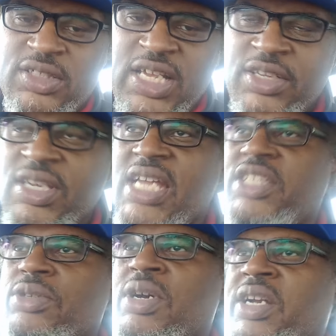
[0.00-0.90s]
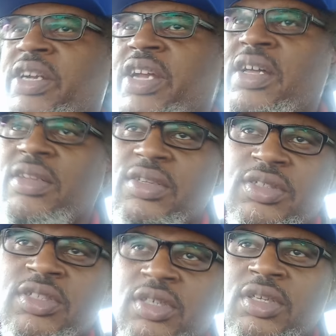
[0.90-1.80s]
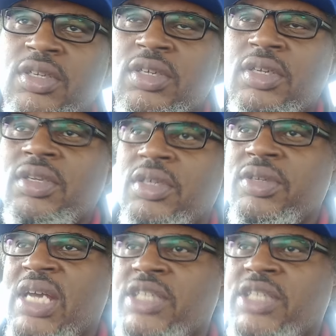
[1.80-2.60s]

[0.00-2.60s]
Now you got $200. You got